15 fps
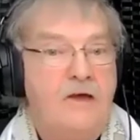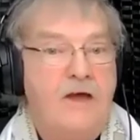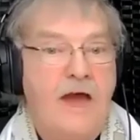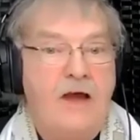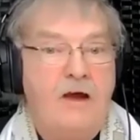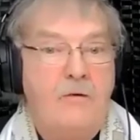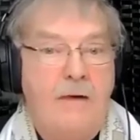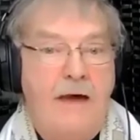
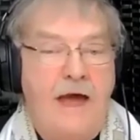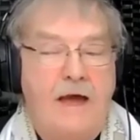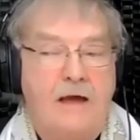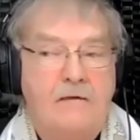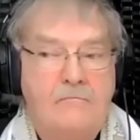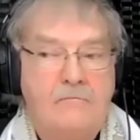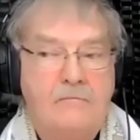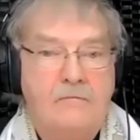can't go back.
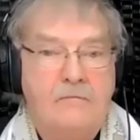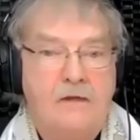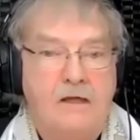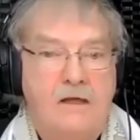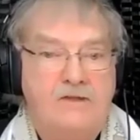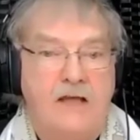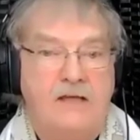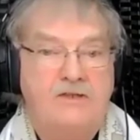
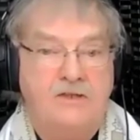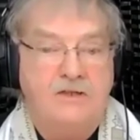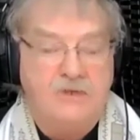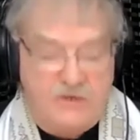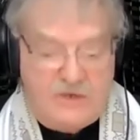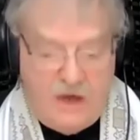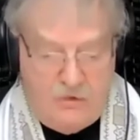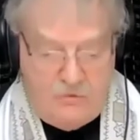It's etched in
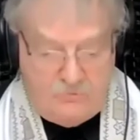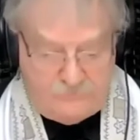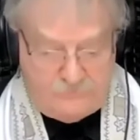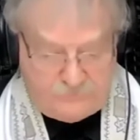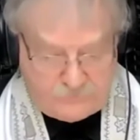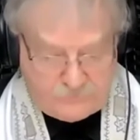stone.